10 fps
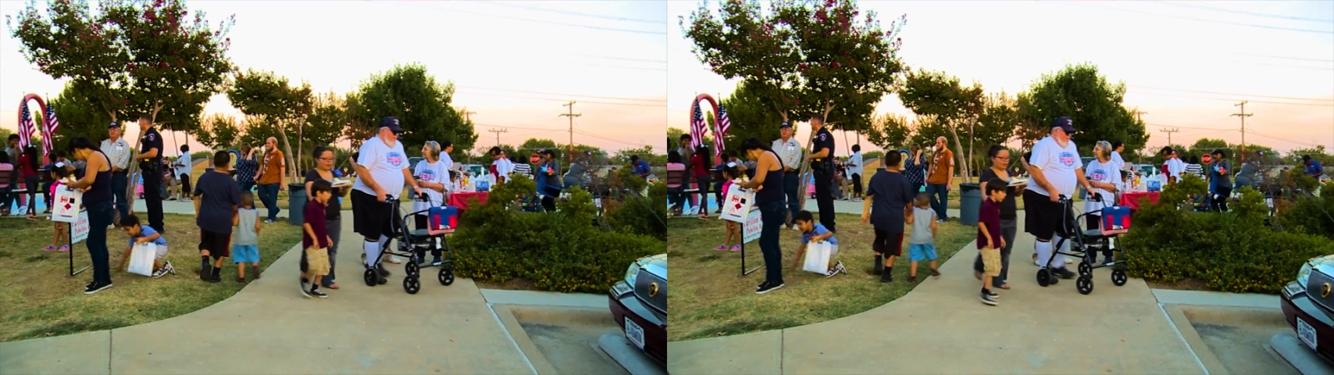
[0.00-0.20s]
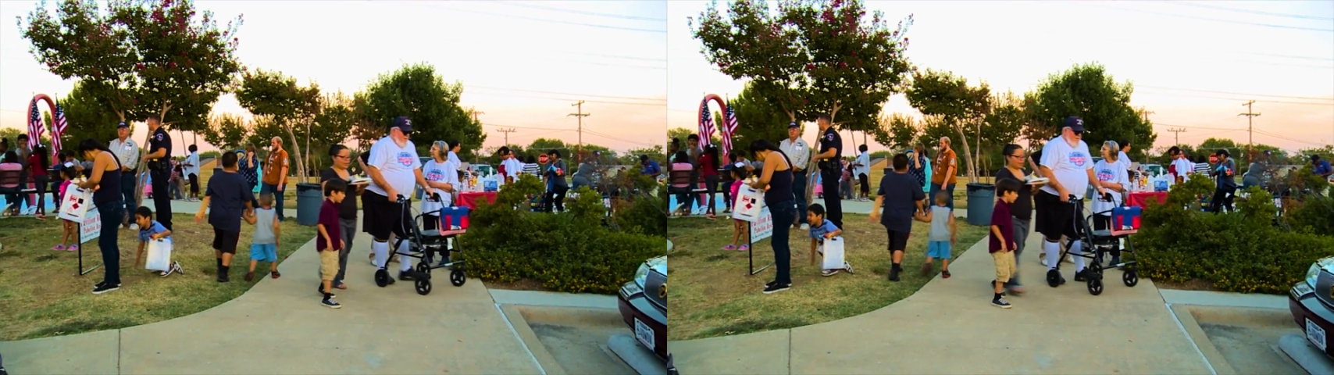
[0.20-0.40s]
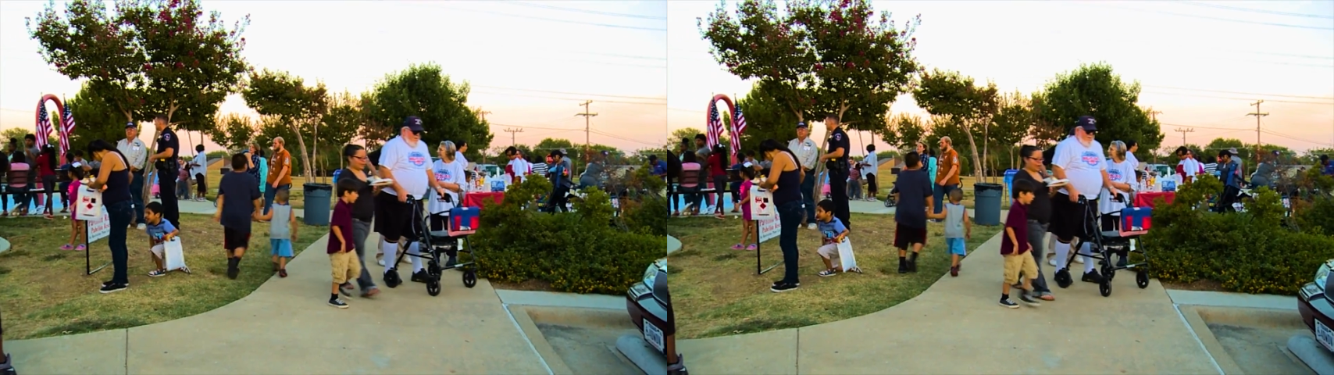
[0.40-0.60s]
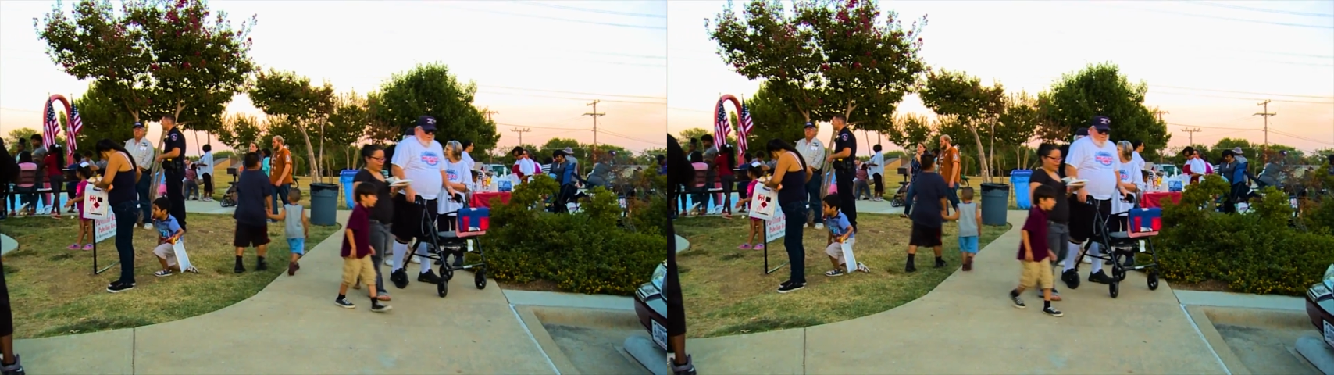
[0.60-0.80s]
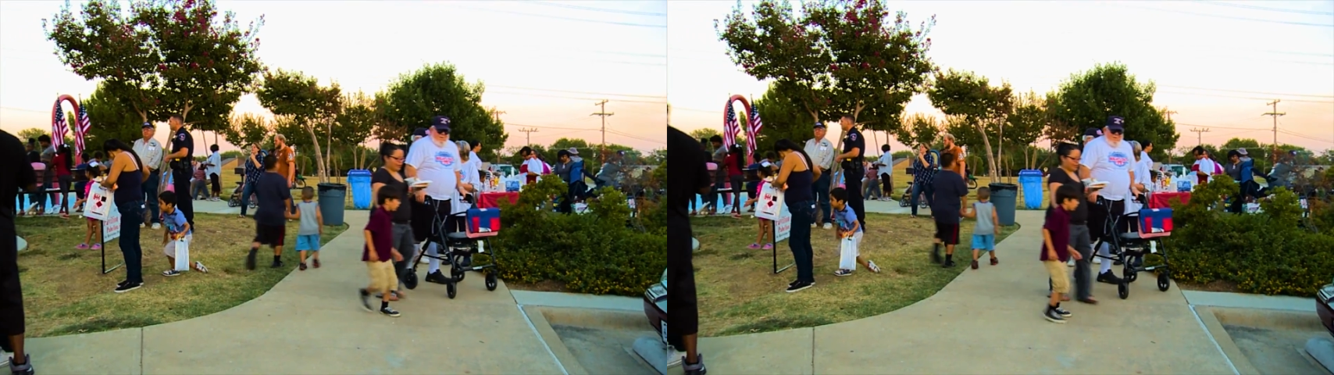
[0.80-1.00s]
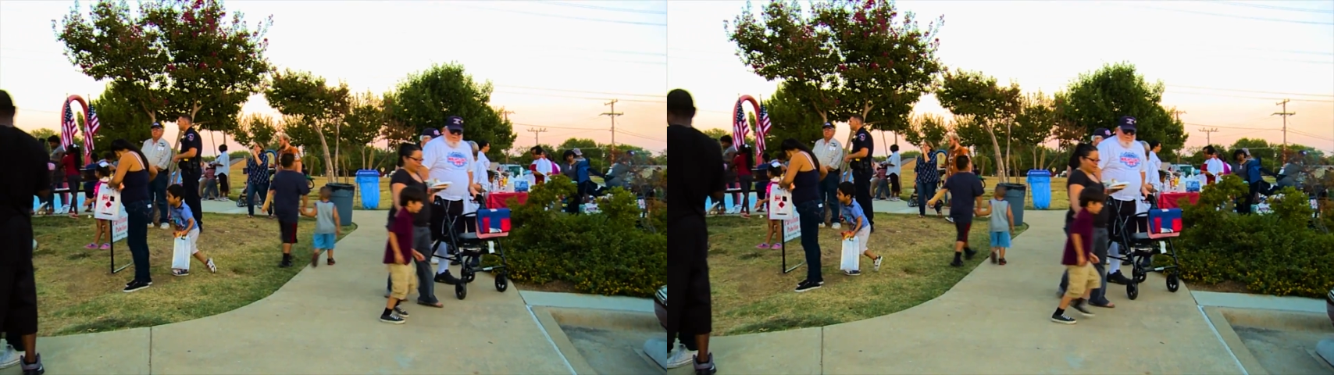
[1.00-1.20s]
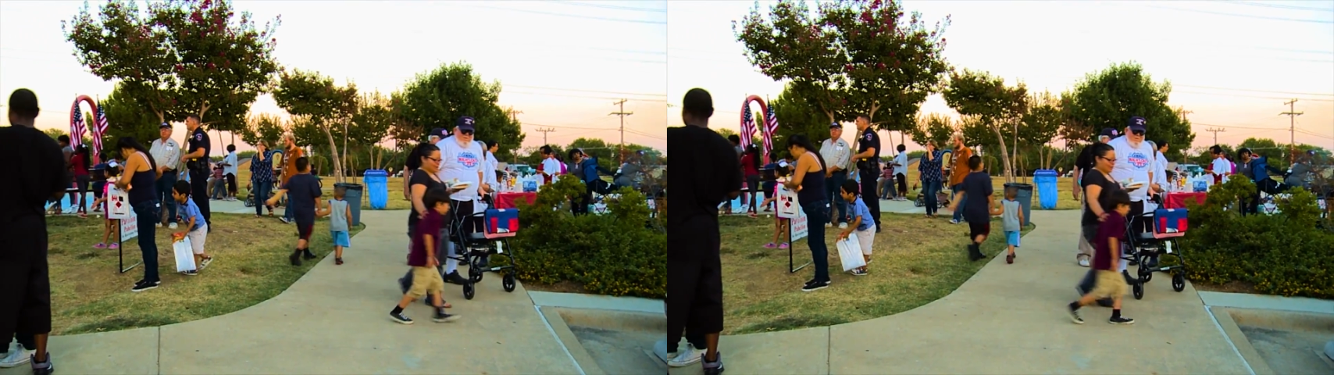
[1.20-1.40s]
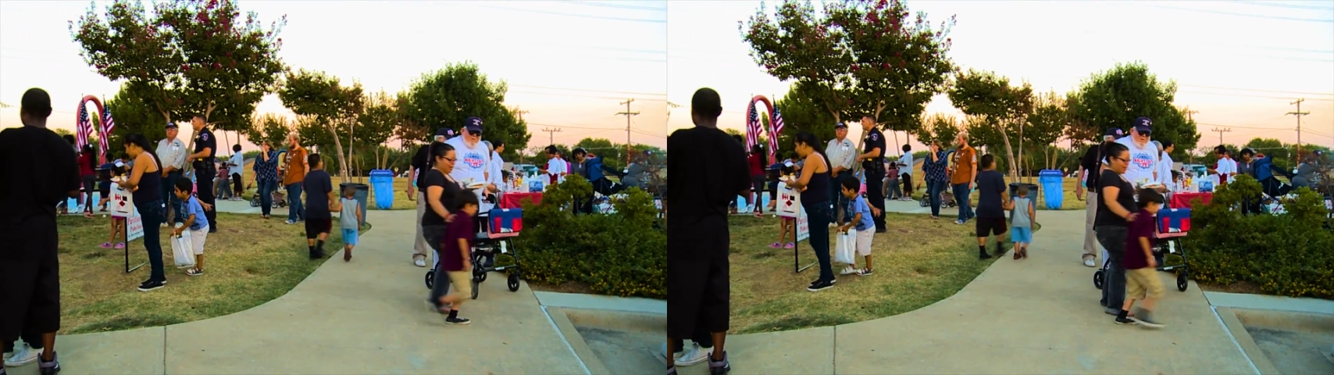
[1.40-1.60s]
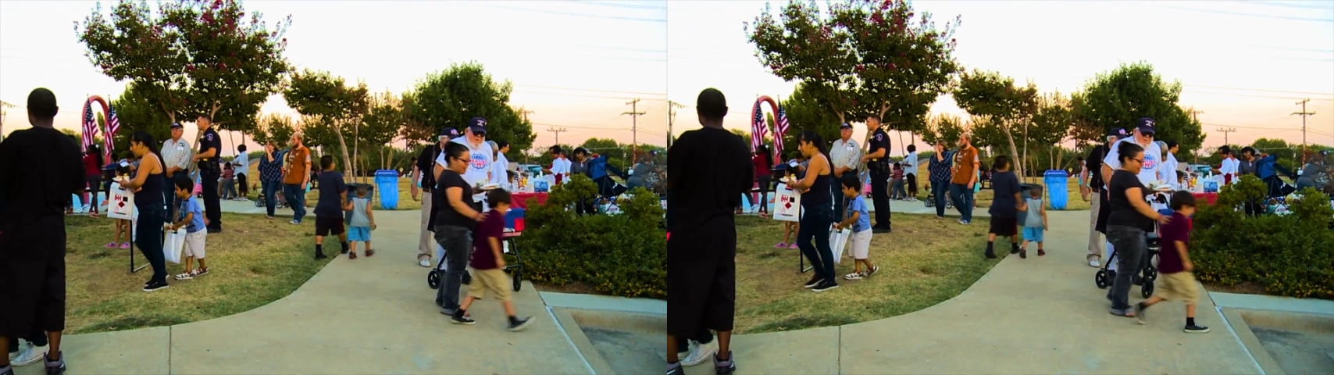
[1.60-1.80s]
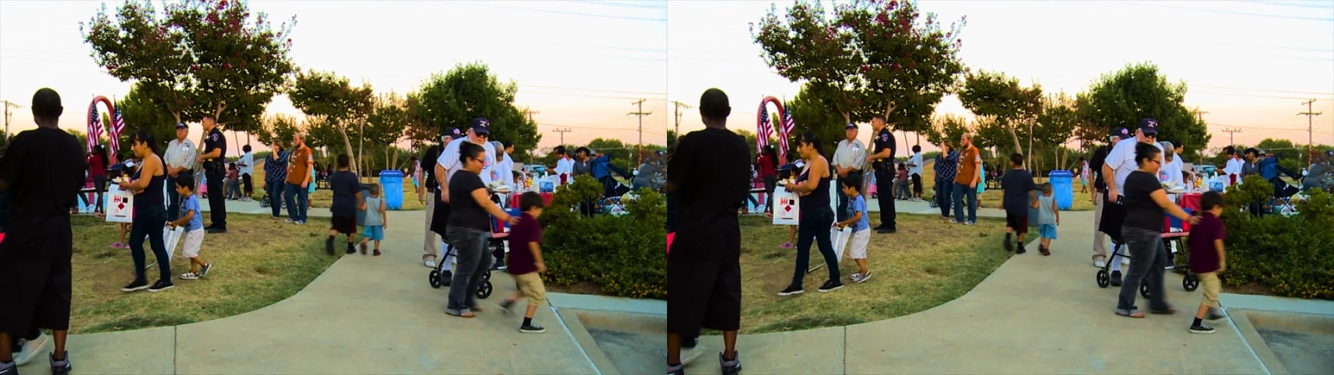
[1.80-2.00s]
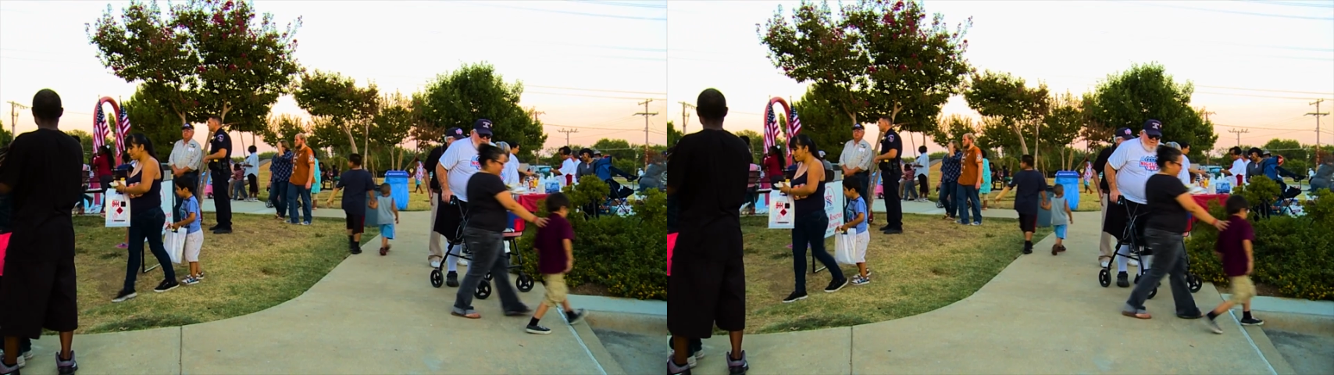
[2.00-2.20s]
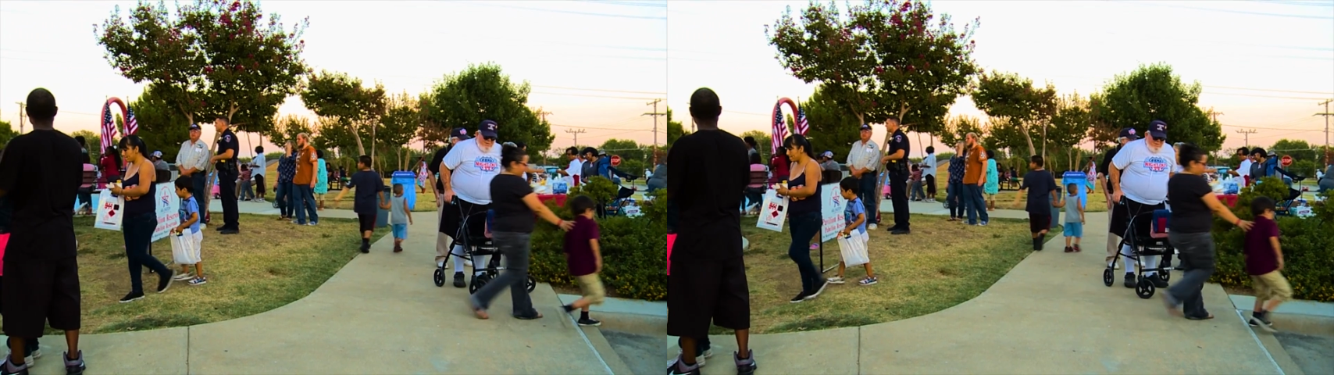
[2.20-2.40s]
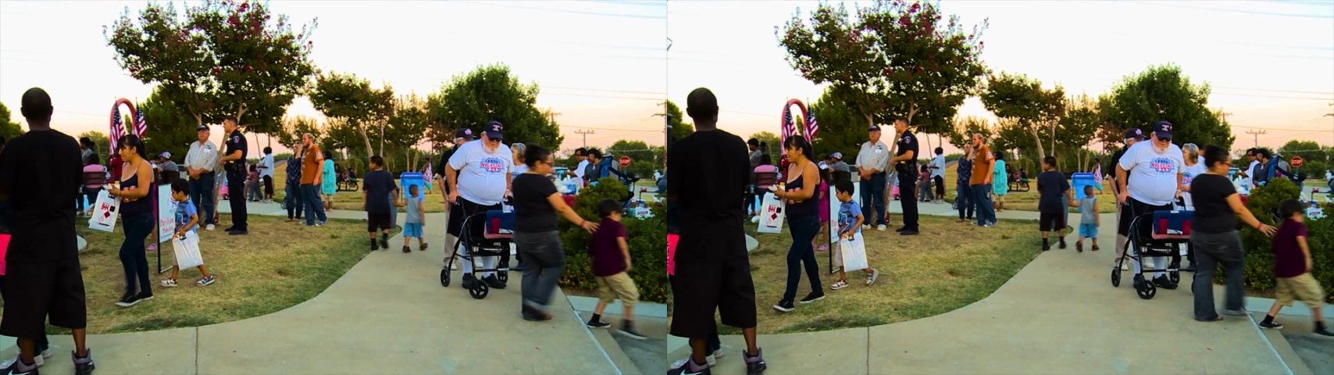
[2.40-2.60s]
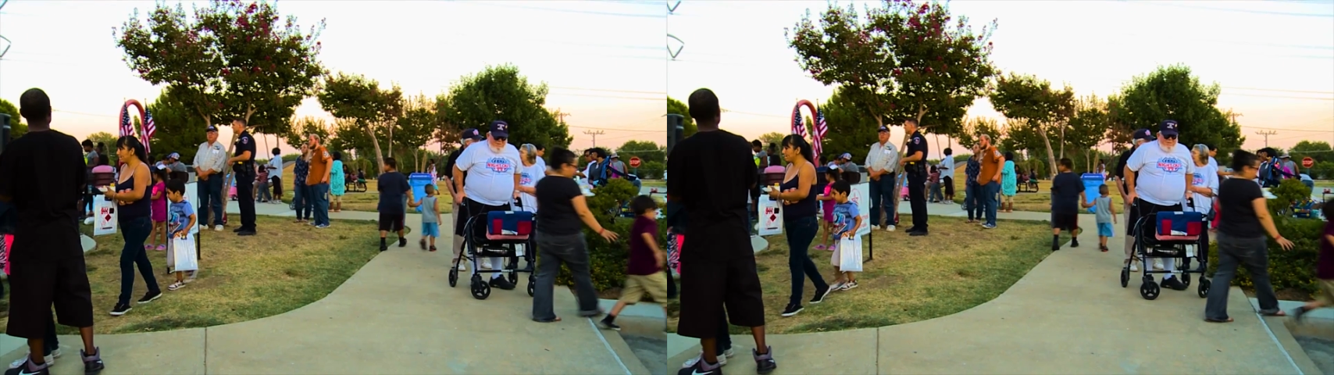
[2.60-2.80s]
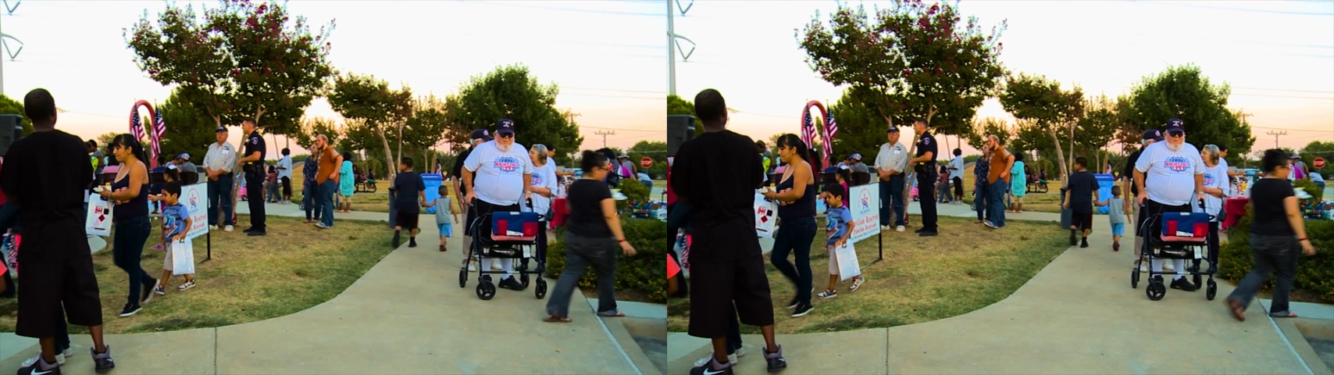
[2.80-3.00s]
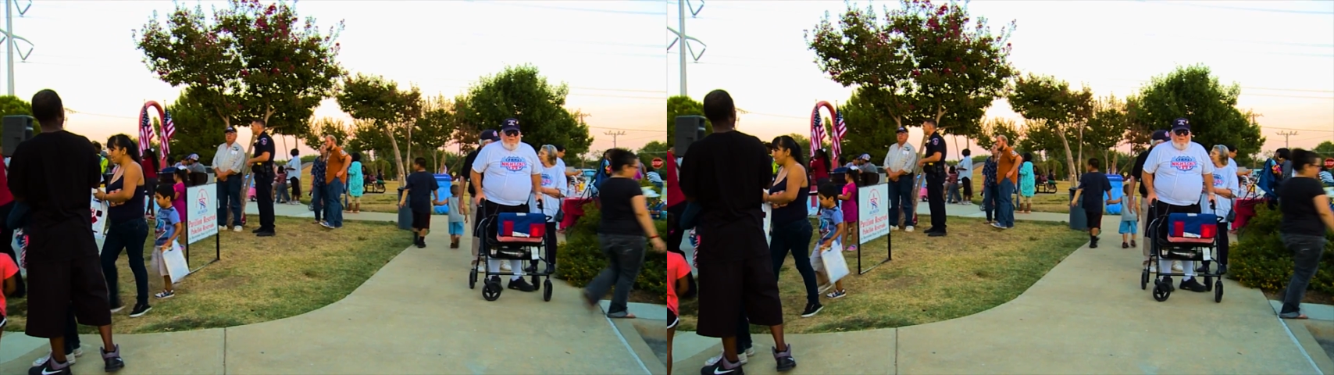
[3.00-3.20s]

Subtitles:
[unreadable: no face in view]